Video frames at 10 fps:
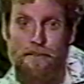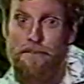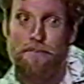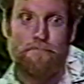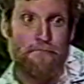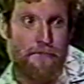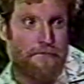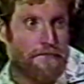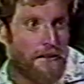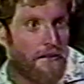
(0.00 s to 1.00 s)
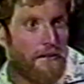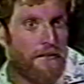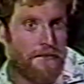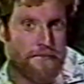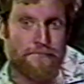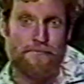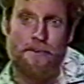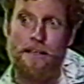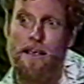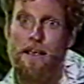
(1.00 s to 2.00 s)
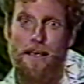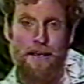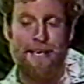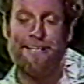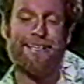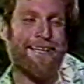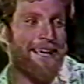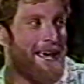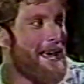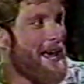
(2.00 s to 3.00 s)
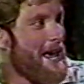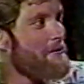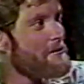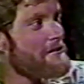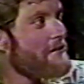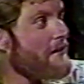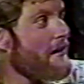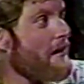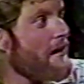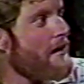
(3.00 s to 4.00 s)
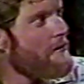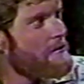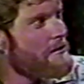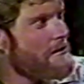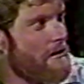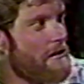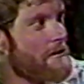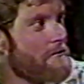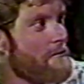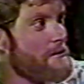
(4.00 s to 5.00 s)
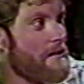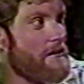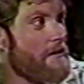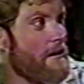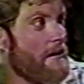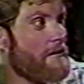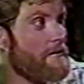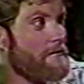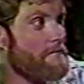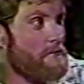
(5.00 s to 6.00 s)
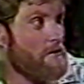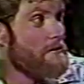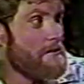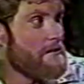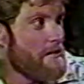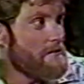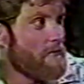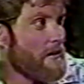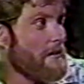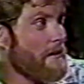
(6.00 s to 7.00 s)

do what you tried to do. And what possessed you? It was as hard a trip as I thought I could do successfully.